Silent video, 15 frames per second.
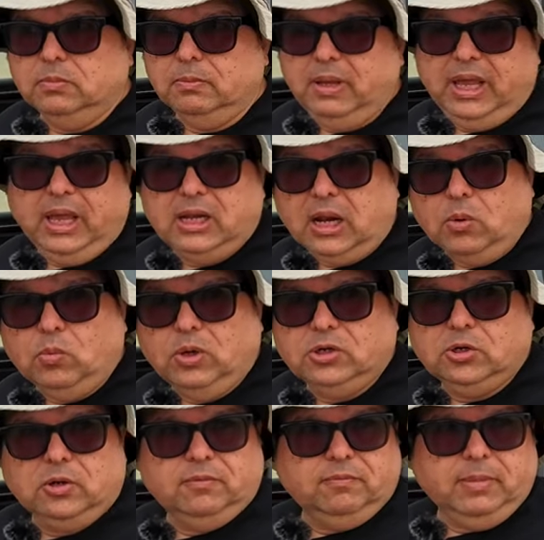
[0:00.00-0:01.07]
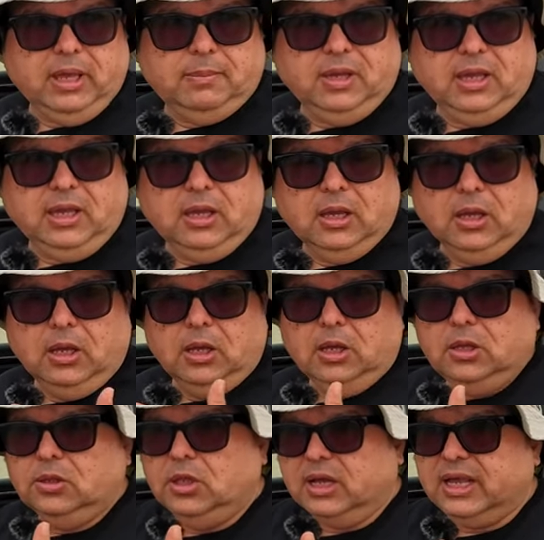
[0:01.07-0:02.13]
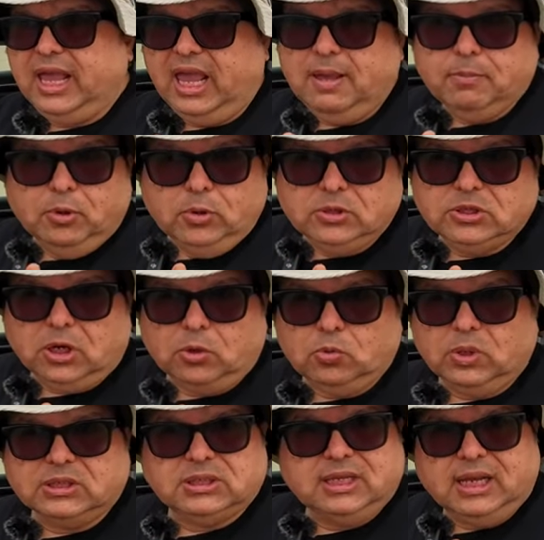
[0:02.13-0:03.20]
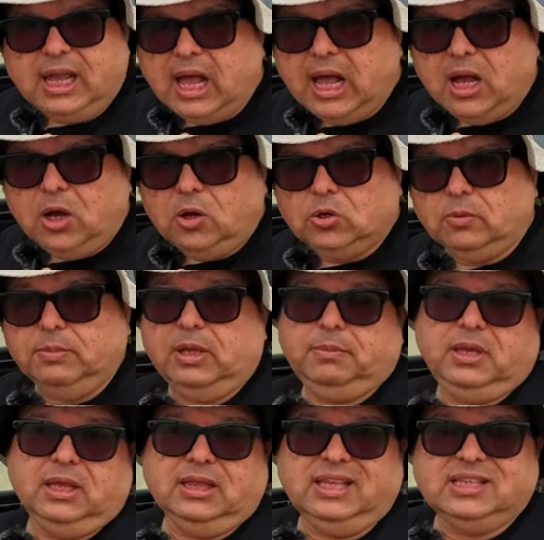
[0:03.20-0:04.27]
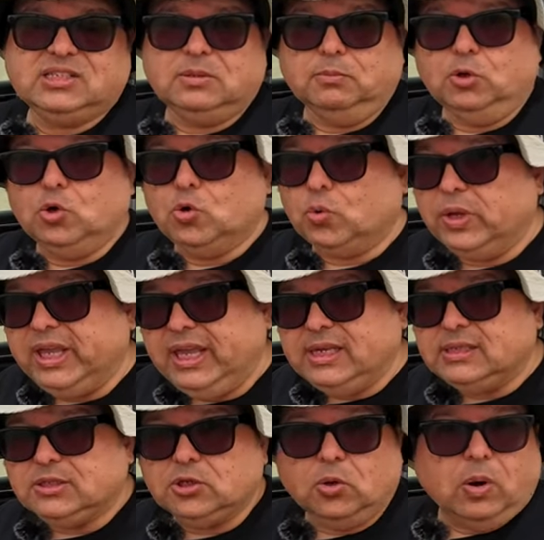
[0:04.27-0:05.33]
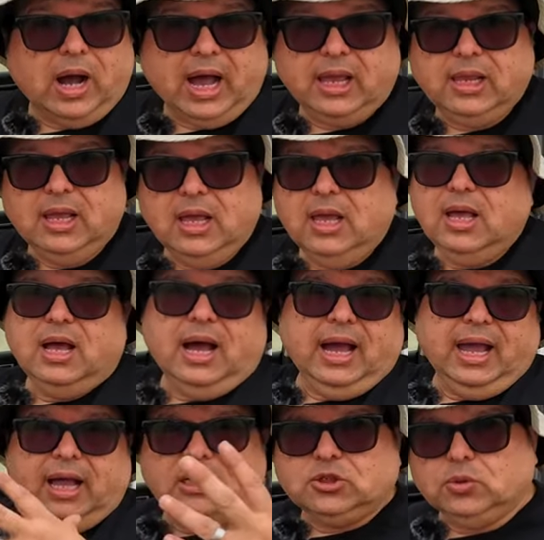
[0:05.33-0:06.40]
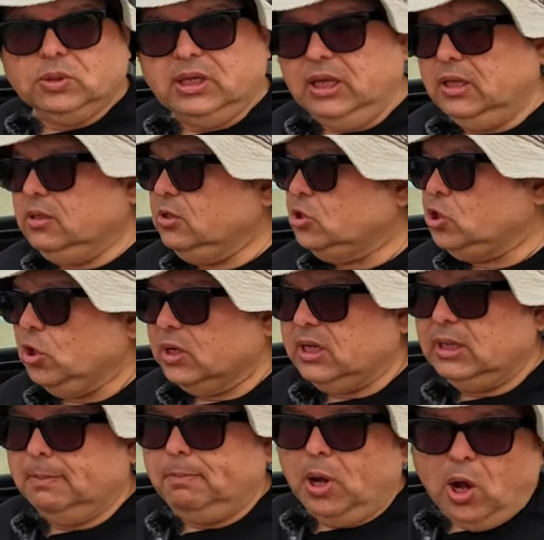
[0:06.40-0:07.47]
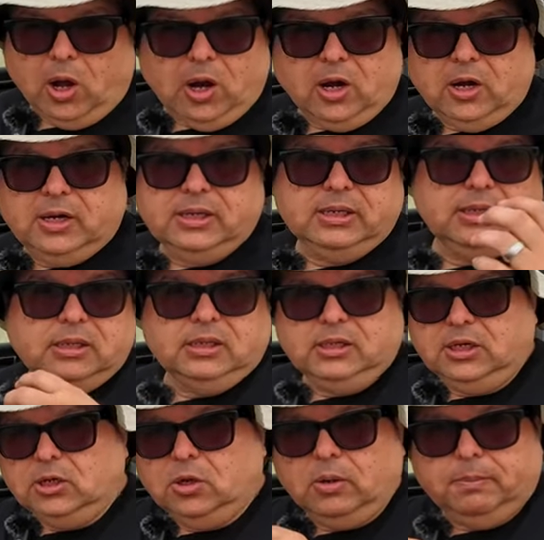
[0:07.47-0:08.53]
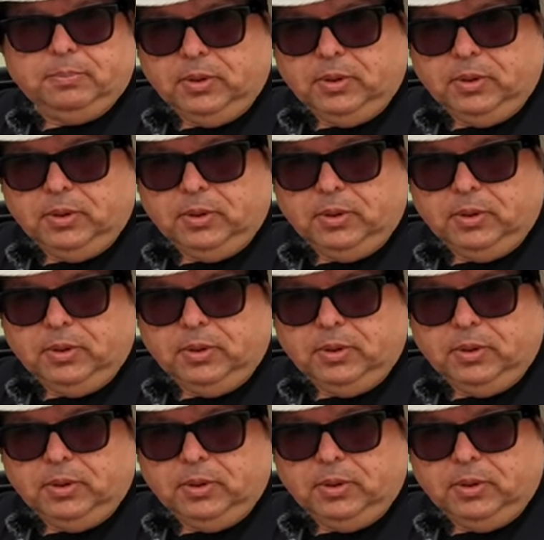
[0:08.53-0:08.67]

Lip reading: man, I wonder if maybe the cables are rusting out or maybe it needs some grease. So I actually took it apart and, you know,